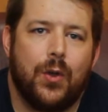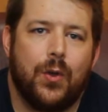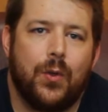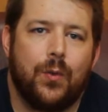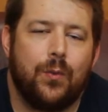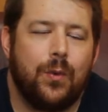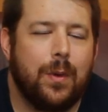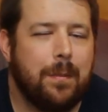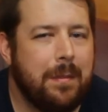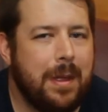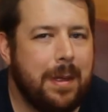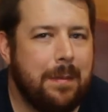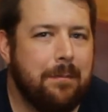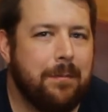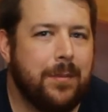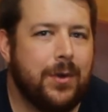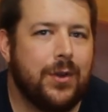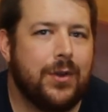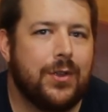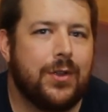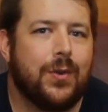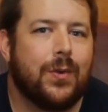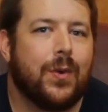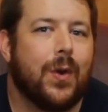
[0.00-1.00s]

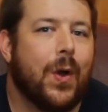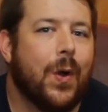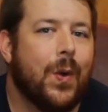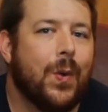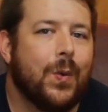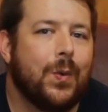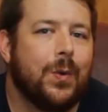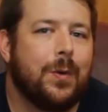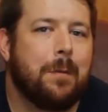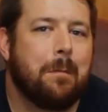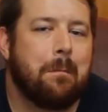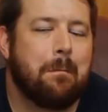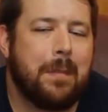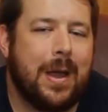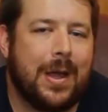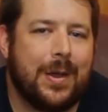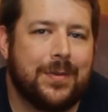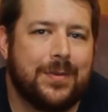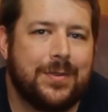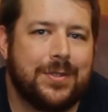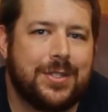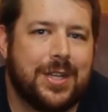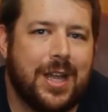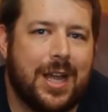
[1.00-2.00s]
remember your own
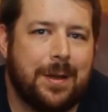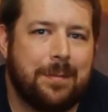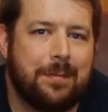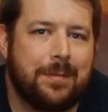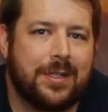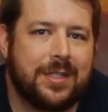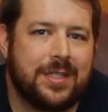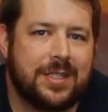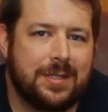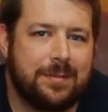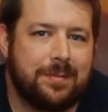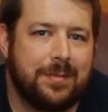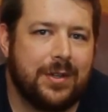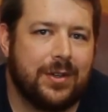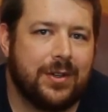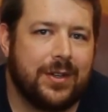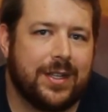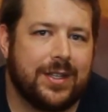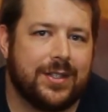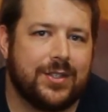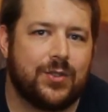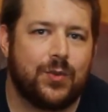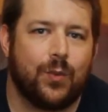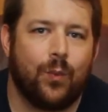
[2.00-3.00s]
mountaintop
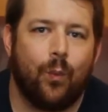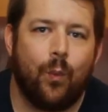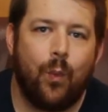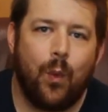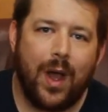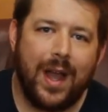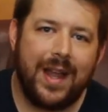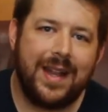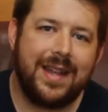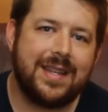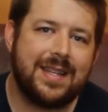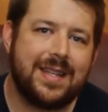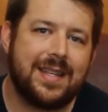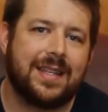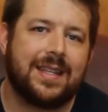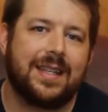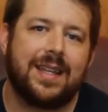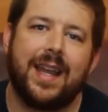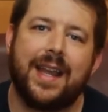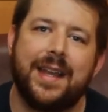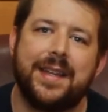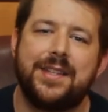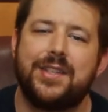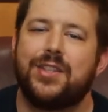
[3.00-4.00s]
experience. What
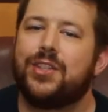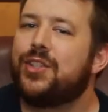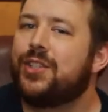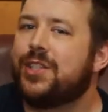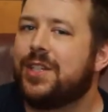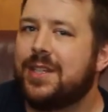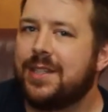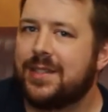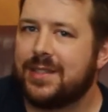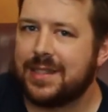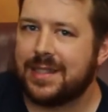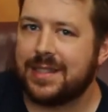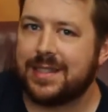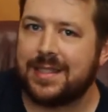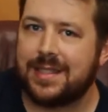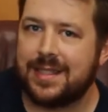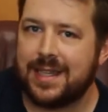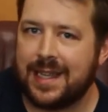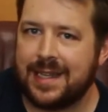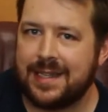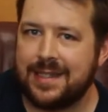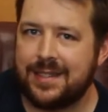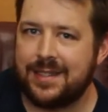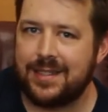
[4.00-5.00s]
has Jesus
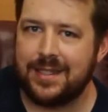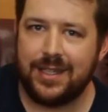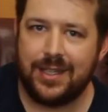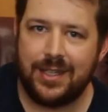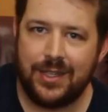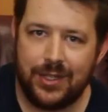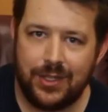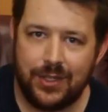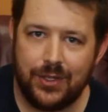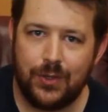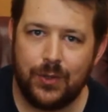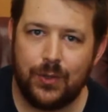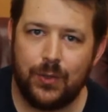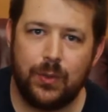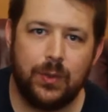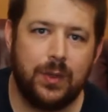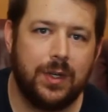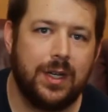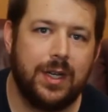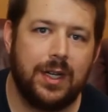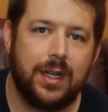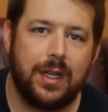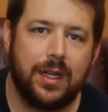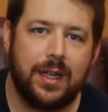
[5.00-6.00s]
said to you
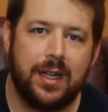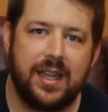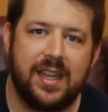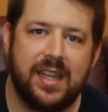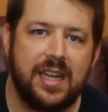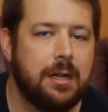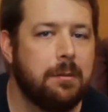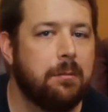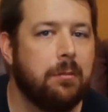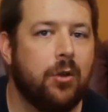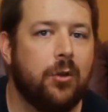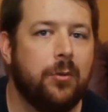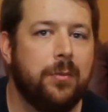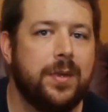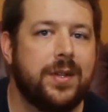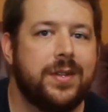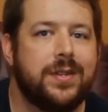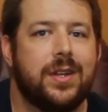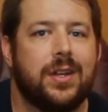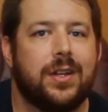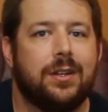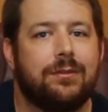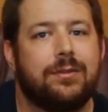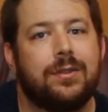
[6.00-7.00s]
in a
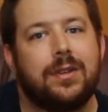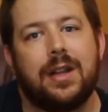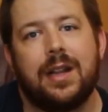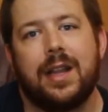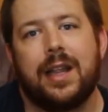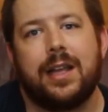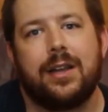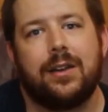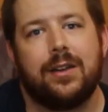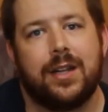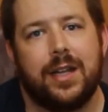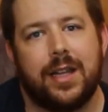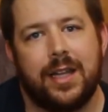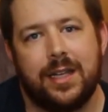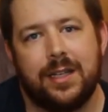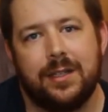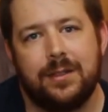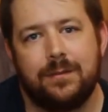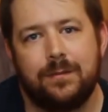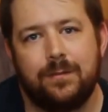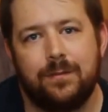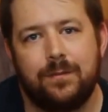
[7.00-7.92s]
moment of clarity?